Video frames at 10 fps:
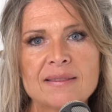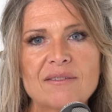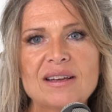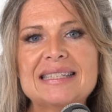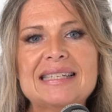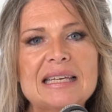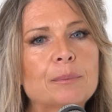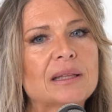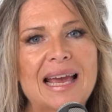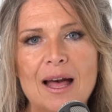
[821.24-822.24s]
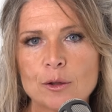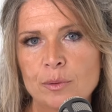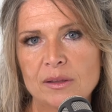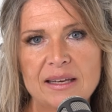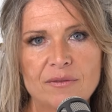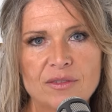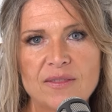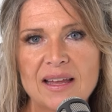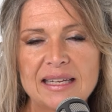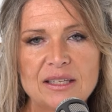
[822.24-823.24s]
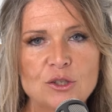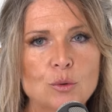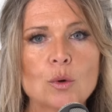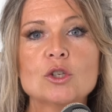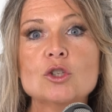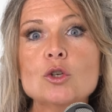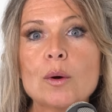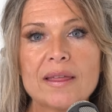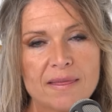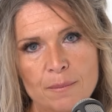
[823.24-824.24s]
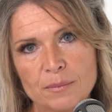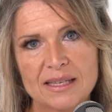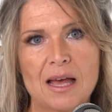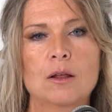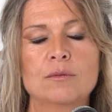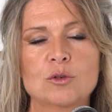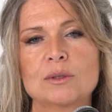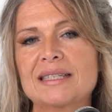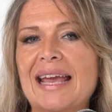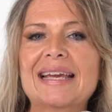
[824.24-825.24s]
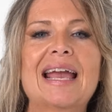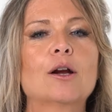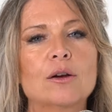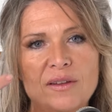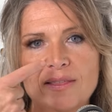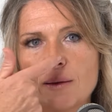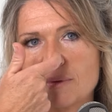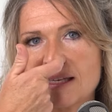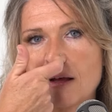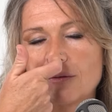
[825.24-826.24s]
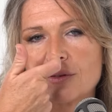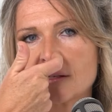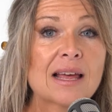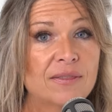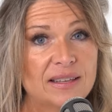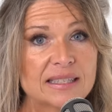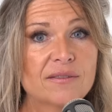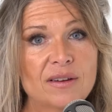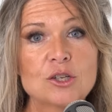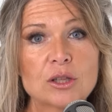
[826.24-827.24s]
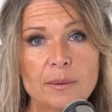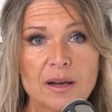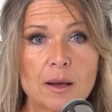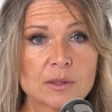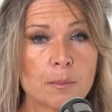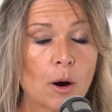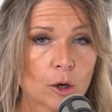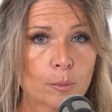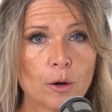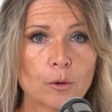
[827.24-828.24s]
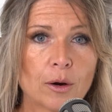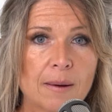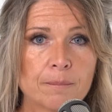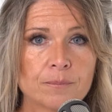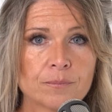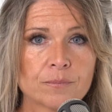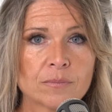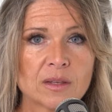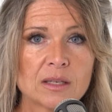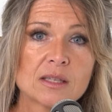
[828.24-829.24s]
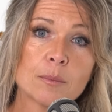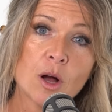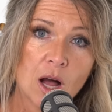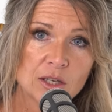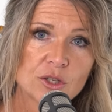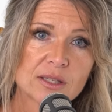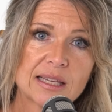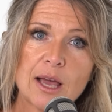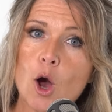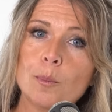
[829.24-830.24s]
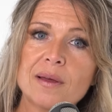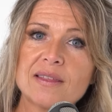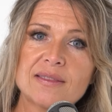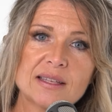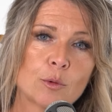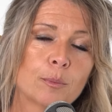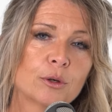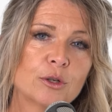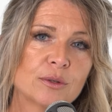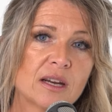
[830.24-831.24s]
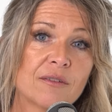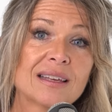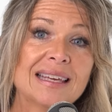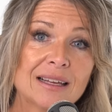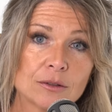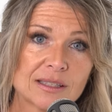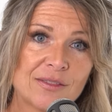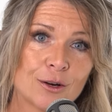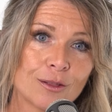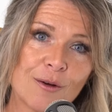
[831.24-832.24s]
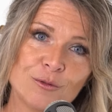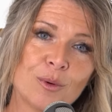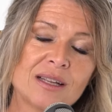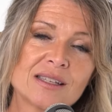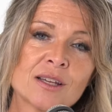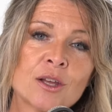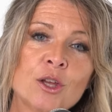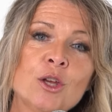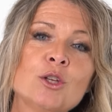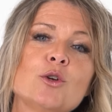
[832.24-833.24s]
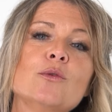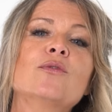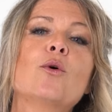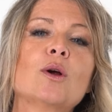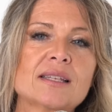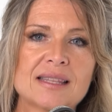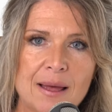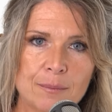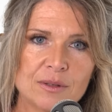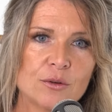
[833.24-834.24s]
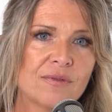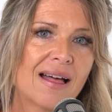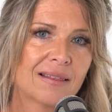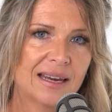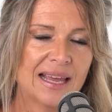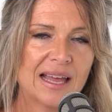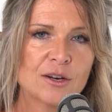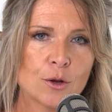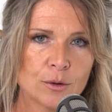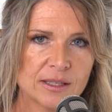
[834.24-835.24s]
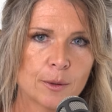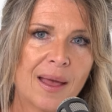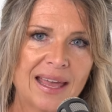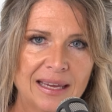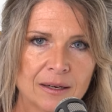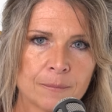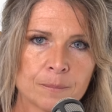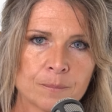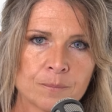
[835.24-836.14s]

They have a deeply held belief that they need to do it themselves or take care of it themselves. Now, this eventually becomes a martyr program subconsciously hoping that this will produce enough guilt in their loved ones to force them to validate and notice their pain.